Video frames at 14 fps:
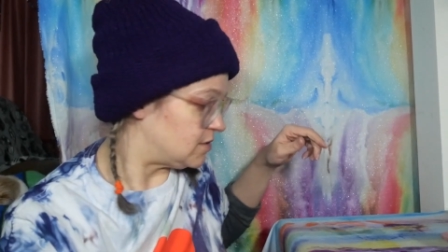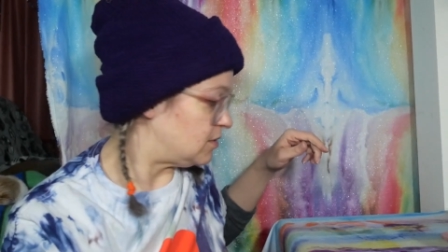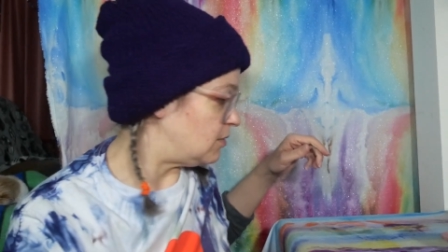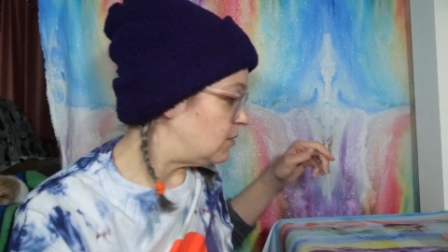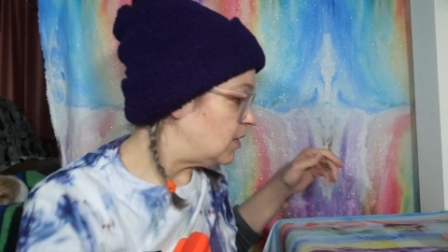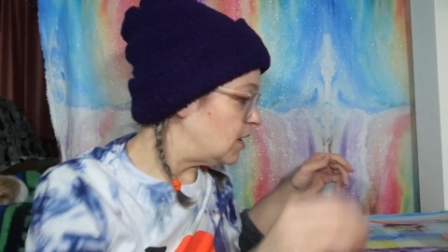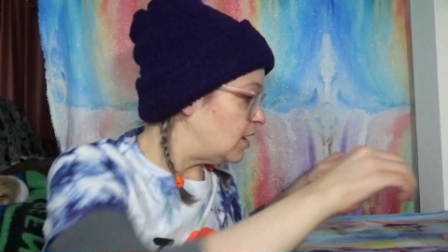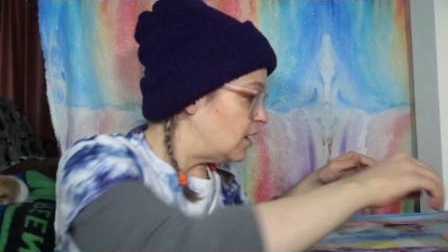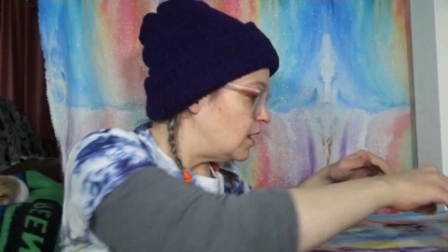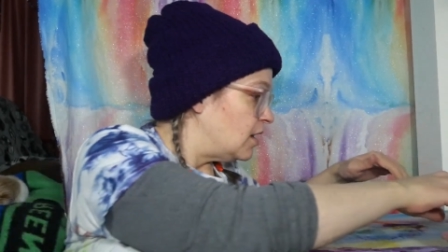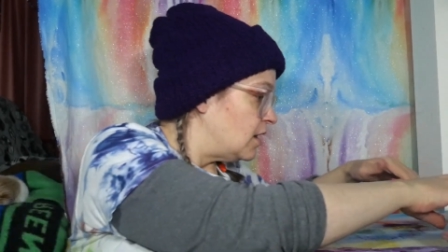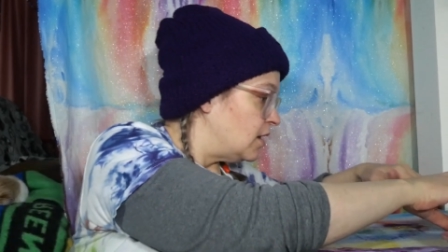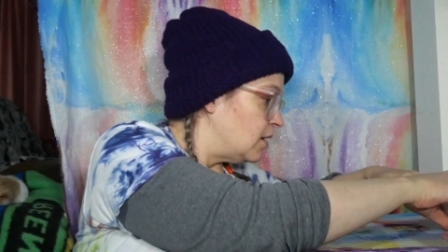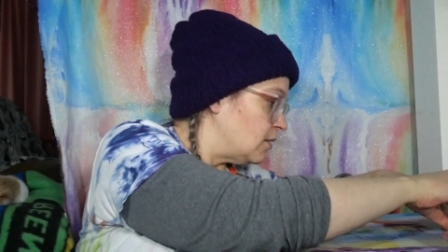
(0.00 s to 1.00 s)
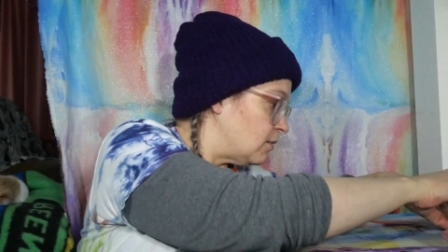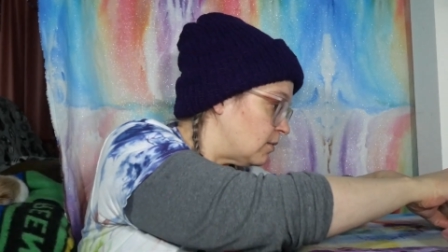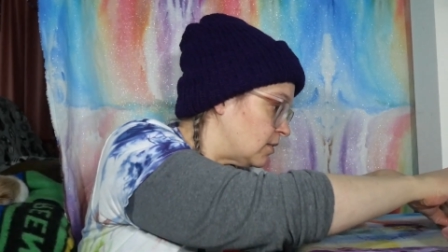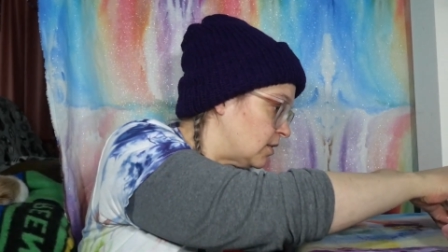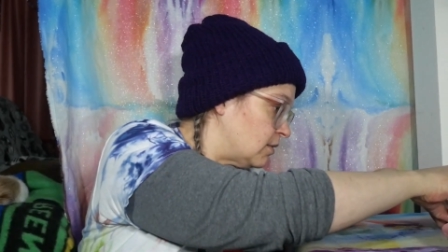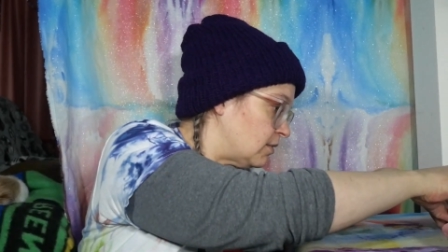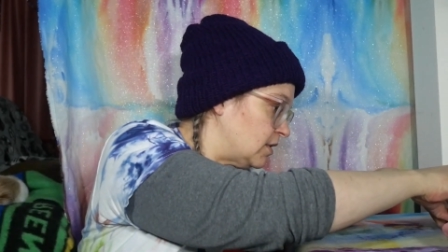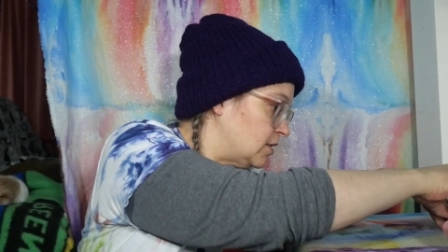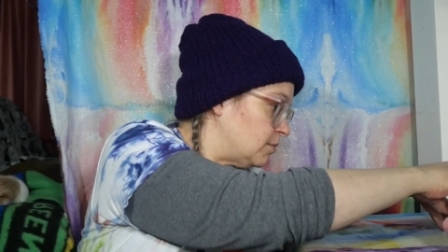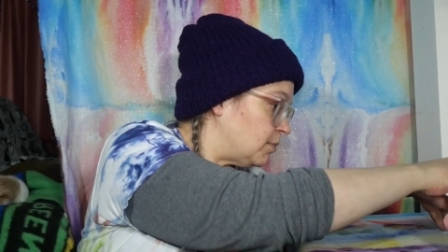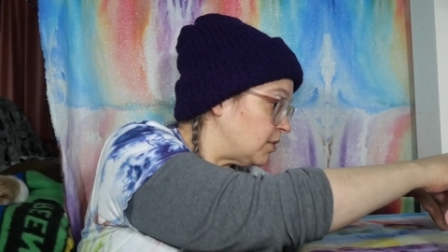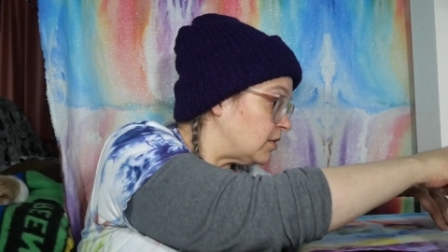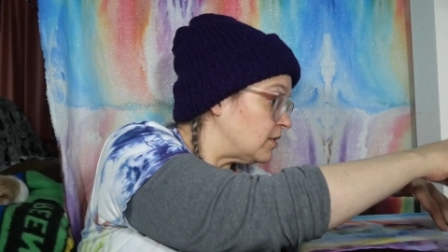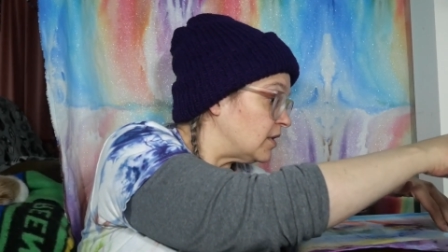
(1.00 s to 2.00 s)
So we're going to
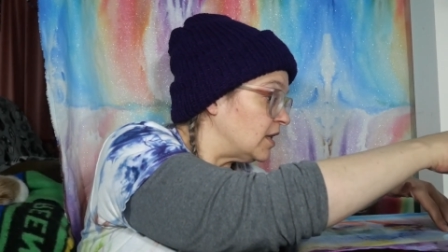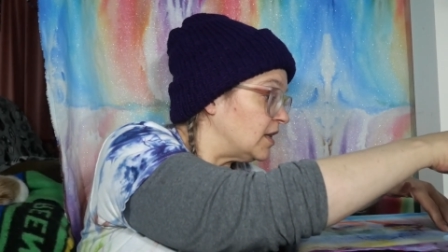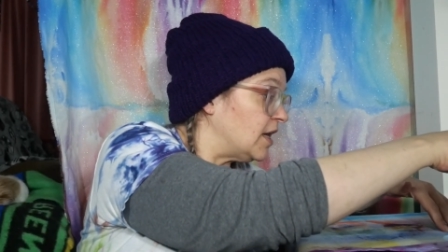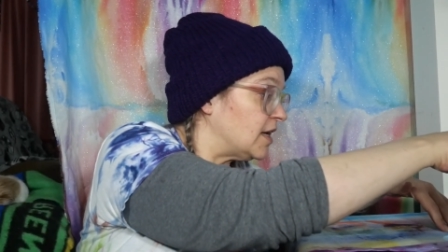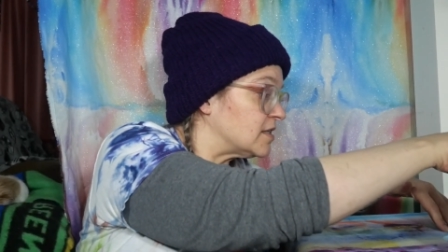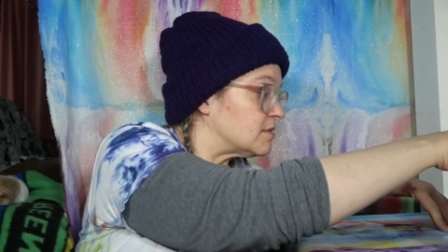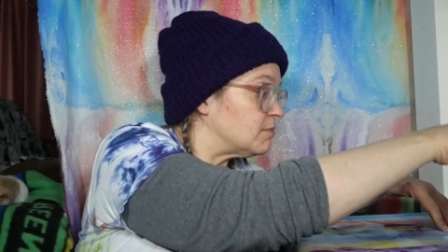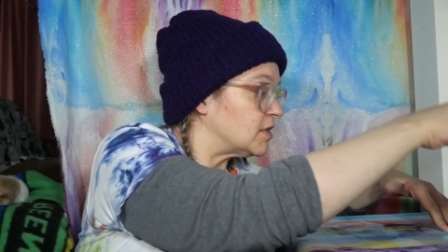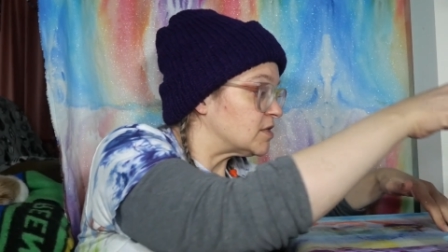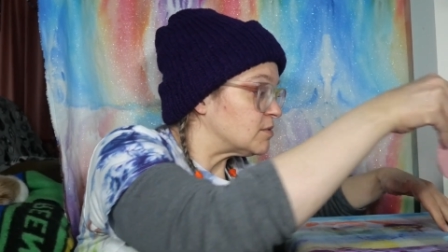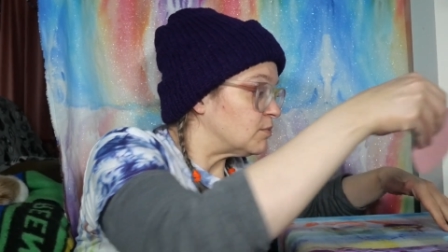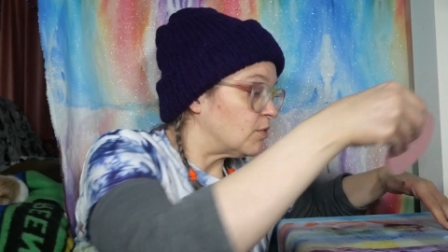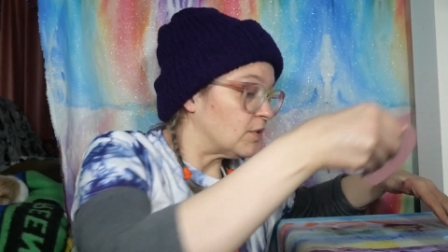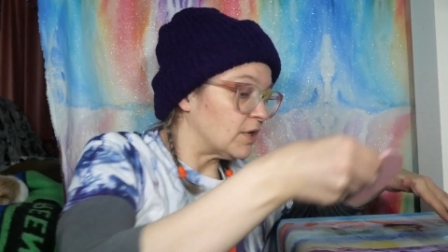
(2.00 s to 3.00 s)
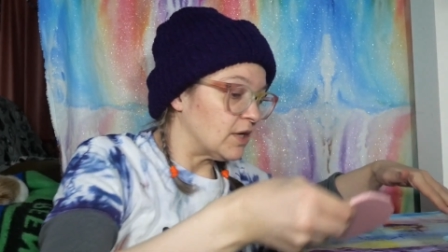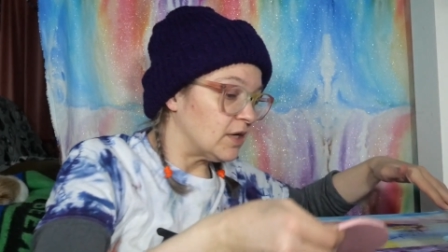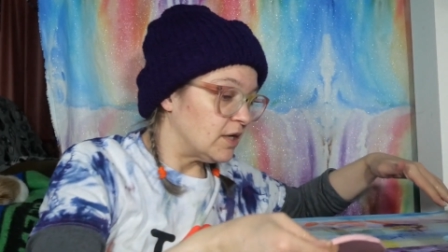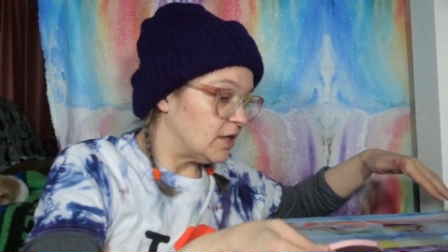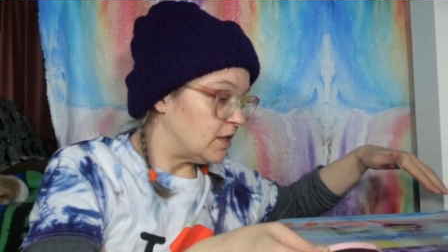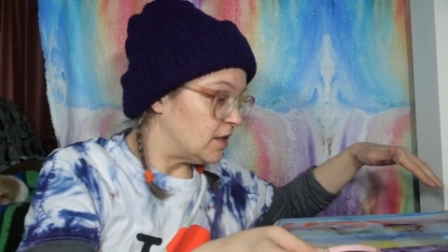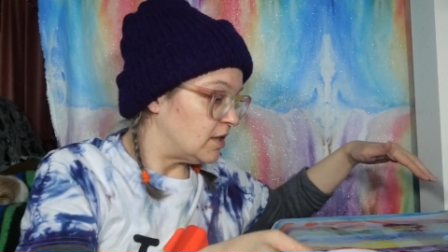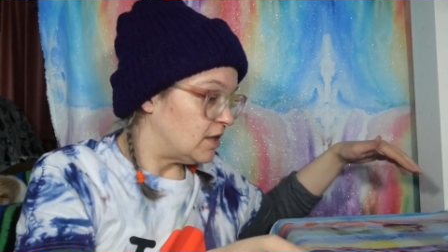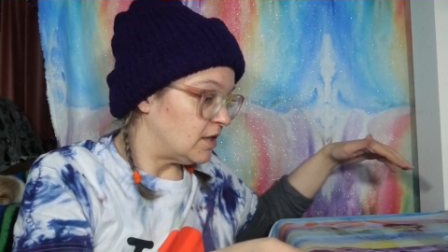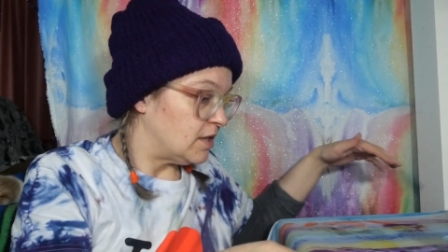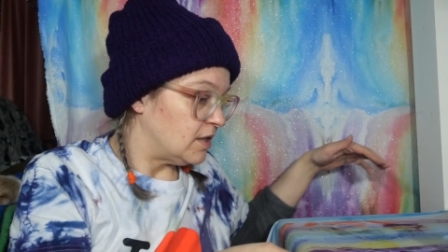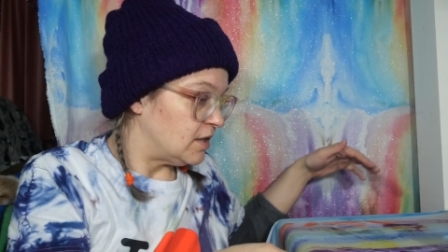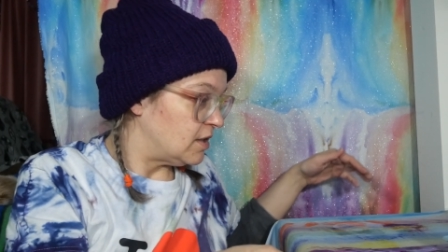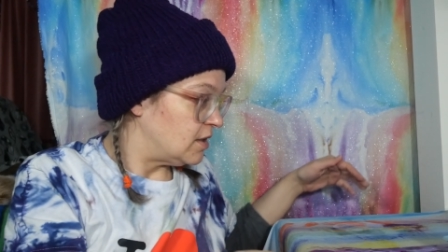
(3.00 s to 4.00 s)
pull, and that's much more
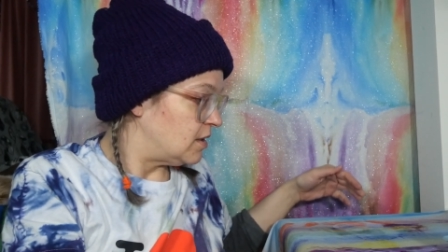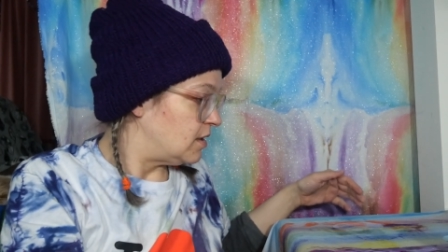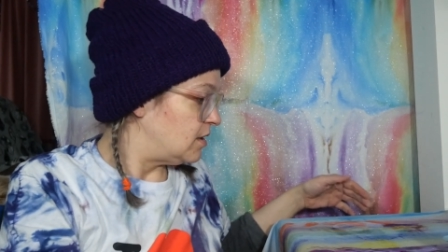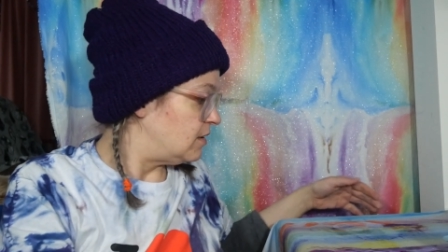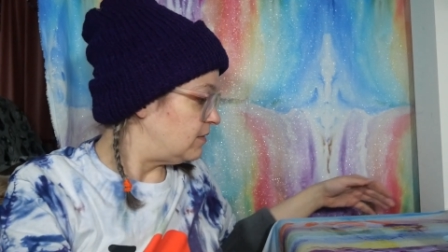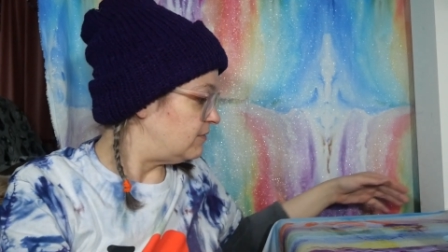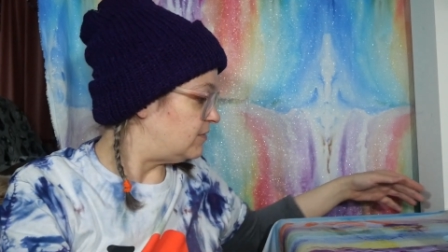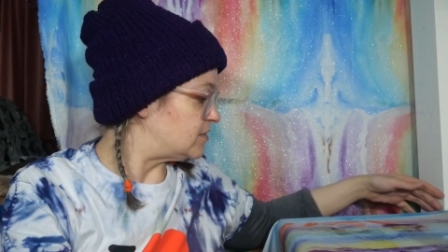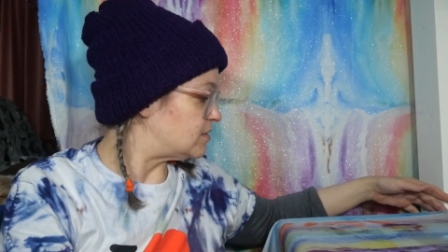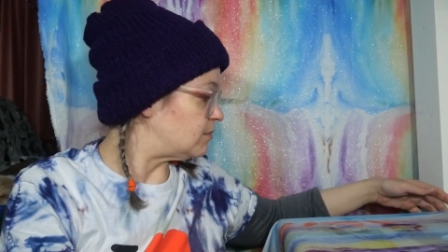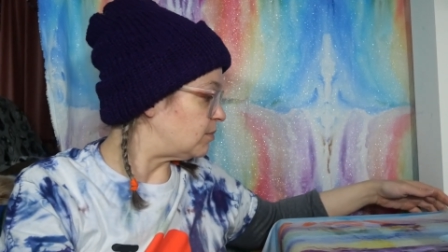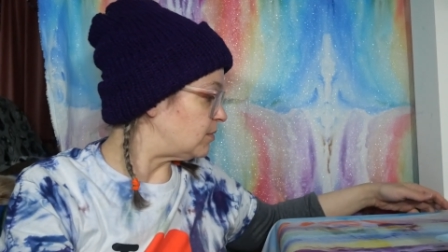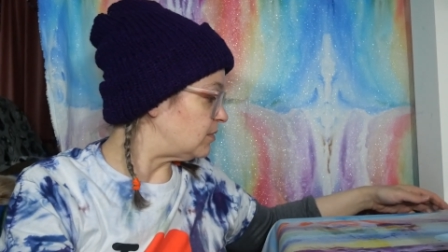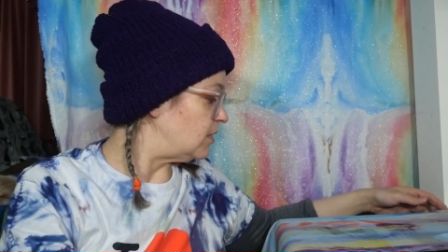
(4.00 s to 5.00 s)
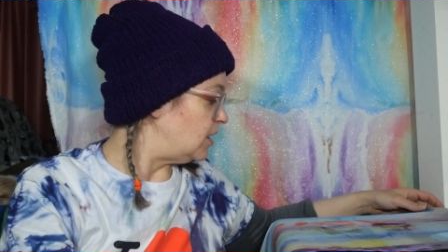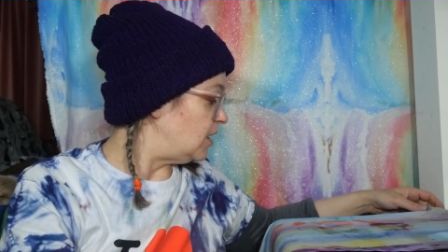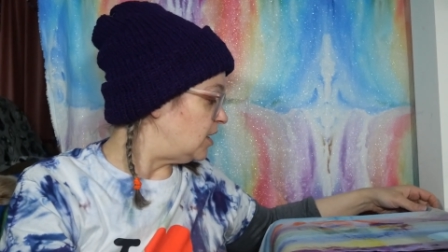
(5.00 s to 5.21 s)
visible.